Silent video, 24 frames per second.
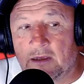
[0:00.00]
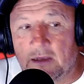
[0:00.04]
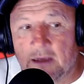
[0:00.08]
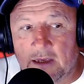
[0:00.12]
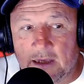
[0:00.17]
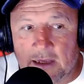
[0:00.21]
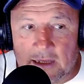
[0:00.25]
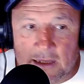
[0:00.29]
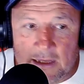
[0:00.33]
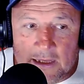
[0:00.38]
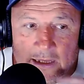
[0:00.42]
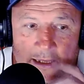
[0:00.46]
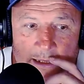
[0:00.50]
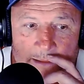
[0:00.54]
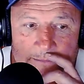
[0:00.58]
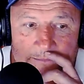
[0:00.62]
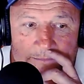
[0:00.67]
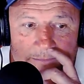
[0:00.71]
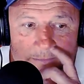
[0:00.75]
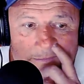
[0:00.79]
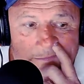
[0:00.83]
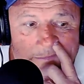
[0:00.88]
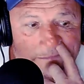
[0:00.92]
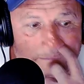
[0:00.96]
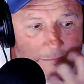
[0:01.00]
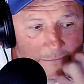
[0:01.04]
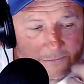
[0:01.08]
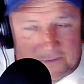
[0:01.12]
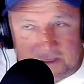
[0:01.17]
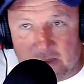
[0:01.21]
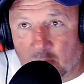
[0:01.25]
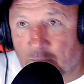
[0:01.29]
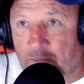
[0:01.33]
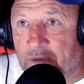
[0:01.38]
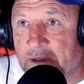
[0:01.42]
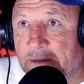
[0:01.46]
Um,
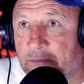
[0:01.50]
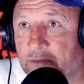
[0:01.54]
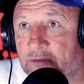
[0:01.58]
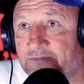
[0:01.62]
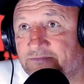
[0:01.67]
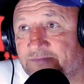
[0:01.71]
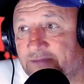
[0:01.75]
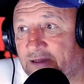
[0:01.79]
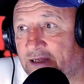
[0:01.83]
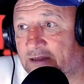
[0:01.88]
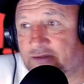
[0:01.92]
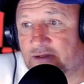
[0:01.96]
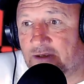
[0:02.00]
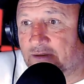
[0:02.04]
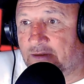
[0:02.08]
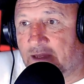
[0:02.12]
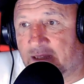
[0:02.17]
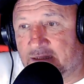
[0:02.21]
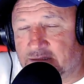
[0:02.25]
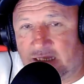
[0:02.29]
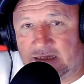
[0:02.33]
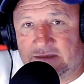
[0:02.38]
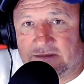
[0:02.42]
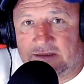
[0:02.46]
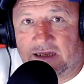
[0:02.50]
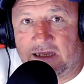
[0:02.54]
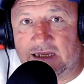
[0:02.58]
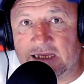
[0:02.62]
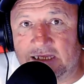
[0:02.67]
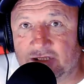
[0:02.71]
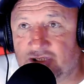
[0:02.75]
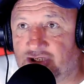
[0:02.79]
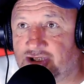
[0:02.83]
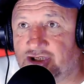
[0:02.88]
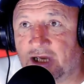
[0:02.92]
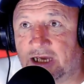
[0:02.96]
you know, people had to, i
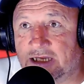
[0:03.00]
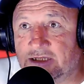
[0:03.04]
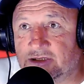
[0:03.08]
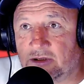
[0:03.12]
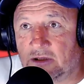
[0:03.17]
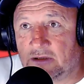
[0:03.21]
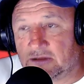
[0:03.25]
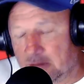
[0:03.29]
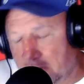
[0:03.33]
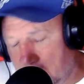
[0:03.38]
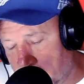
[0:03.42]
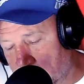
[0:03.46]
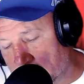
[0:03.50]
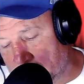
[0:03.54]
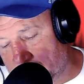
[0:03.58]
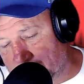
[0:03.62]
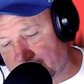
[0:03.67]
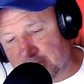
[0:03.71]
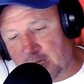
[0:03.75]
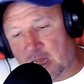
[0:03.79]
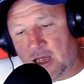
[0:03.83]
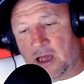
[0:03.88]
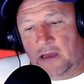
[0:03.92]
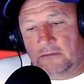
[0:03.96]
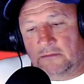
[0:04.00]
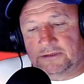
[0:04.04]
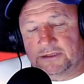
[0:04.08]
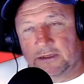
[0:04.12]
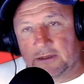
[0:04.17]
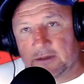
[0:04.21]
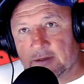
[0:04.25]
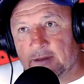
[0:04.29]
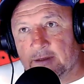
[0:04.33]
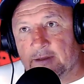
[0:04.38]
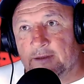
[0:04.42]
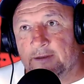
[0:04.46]
clean shite yeah. all day. All right, Charles.
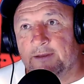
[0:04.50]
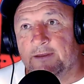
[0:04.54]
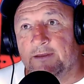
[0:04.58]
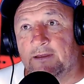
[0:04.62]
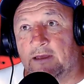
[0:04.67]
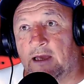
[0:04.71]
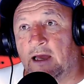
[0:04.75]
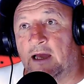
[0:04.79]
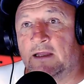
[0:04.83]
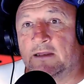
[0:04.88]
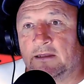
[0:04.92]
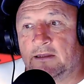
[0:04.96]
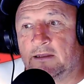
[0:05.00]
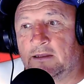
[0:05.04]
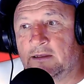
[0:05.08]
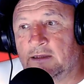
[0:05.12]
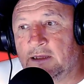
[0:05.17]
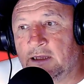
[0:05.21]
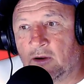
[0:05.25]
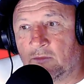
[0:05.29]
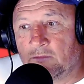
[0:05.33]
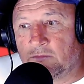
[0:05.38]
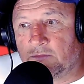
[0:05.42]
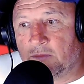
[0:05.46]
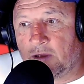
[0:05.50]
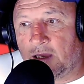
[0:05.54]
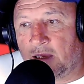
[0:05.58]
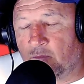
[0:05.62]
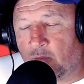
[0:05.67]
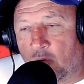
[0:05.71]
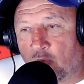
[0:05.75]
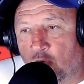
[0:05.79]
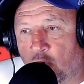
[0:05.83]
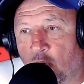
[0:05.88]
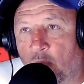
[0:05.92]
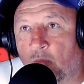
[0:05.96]
And, you know, I
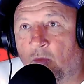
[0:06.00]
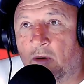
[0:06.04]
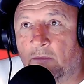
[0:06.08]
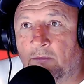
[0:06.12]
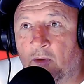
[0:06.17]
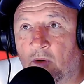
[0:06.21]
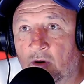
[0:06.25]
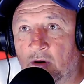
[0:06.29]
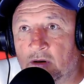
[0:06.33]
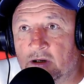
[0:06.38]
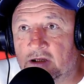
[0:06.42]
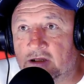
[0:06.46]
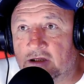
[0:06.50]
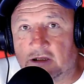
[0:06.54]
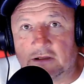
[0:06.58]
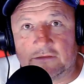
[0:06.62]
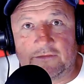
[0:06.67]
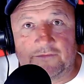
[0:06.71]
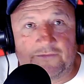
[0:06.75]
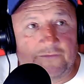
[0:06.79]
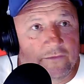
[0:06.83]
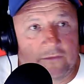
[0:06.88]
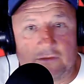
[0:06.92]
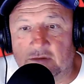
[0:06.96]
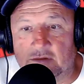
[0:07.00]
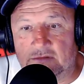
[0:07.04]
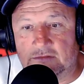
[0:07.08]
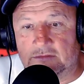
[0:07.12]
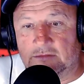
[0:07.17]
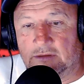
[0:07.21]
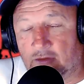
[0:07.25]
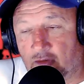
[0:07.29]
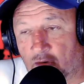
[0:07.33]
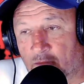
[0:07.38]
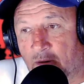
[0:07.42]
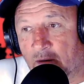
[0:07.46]
woke up one morning and the fucking,
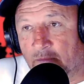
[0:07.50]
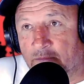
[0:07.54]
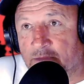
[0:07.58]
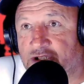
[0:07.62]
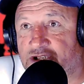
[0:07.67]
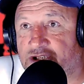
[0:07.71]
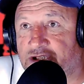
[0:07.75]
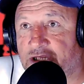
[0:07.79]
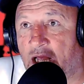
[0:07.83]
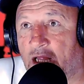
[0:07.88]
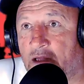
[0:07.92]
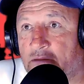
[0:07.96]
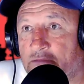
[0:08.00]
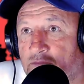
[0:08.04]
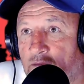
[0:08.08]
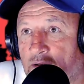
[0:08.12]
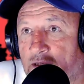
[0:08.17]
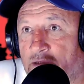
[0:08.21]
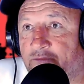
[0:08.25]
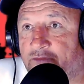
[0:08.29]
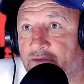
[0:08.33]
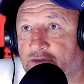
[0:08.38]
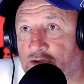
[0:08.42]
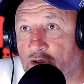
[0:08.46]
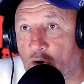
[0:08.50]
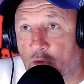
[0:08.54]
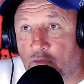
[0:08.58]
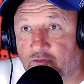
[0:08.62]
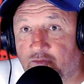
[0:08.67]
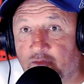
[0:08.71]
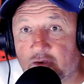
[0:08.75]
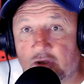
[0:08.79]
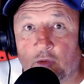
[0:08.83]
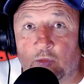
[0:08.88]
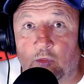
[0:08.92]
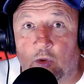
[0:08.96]
I come out my shell waiting for to go
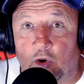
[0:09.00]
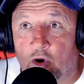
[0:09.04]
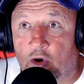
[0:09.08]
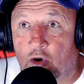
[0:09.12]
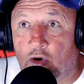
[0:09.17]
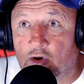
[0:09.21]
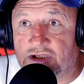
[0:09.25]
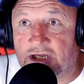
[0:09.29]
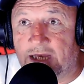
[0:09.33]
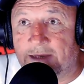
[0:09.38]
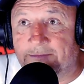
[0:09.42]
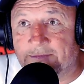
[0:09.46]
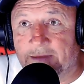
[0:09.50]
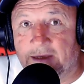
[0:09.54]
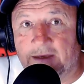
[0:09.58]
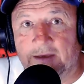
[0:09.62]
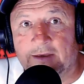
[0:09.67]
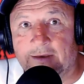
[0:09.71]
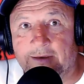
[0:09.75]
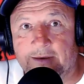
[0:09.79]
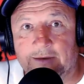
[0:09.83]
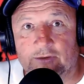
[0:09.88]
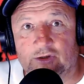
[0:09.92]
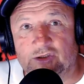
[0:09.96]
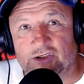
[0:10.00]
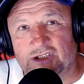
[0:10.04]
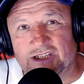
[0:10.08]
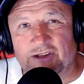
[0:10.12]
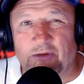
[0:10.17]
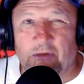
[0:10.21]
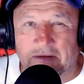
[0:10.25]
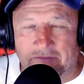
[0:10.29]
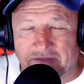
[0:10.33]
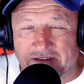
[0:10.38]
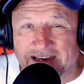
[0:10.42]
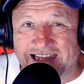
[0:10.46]
for your water because you
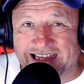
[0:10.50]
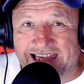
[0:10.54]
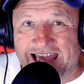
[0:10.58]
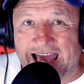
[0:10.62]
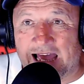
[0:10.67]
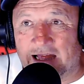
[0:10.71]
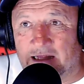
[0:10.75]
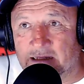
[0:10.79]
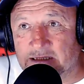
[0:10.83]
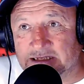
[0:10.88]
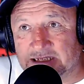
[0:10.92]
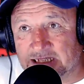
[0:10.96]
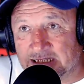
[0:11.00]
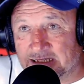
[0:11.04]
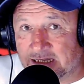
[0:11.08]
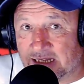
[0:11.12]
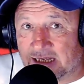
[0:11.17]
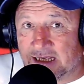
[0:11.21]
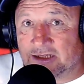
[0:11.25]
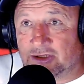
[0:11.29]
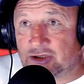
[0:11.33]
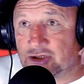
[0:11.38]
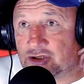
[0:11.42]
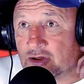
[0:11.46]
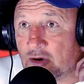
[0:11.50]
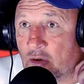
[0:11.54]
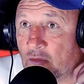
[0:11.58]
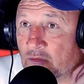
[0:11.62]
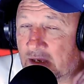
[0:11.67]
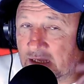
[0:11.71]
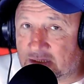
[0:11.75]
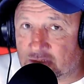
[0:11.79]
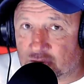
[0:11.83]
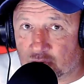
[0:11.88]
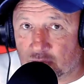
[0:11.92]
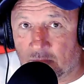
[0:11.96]
don't have any kettles in there. You just to go and
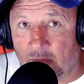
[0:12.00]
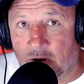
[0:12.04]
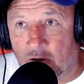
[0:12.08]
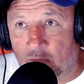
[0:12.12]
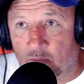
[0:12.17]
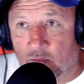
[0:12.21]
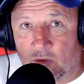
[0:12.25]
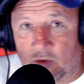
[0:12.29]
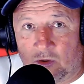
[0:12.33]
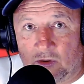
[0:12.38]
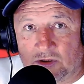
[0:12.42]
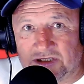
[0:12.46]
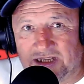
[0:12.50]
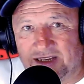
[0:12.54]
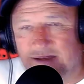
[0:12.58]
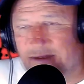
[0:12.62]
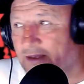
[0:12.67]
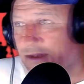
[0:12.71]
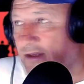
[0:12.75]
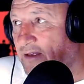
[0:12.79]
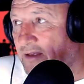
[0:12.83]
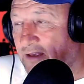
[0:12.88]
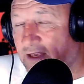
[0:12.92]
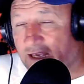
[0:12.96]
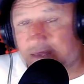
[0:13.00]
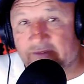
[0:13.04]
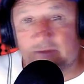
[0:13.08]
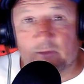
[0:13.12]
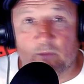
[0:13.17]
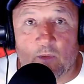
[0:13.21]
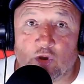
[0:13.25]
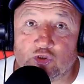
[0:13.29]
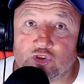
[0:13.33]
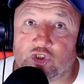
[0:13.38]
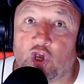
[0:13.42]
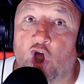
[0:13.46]
get some hot water. If it
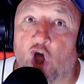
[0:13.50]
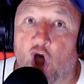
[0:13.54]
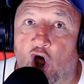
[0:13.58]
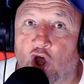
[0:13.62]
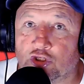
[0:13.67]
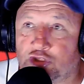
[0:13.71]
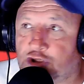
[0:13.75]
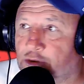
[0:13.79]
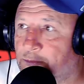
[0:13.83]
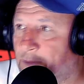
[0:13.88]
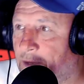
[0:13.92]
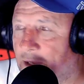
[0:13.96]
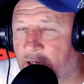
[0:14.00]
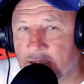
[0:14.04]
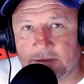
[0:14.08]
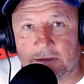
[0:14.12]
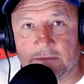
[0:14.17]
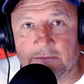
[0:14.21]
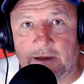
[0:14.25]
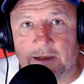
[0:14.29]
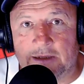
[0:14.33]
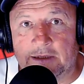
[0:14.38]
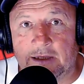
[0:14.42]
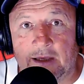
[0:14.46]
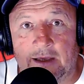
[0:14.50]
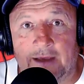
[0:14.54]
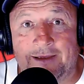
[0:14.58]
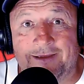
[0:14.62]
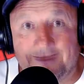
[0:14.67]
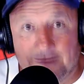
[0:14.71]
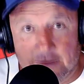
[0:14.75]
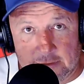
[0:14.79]
was hot, by the way, yeah.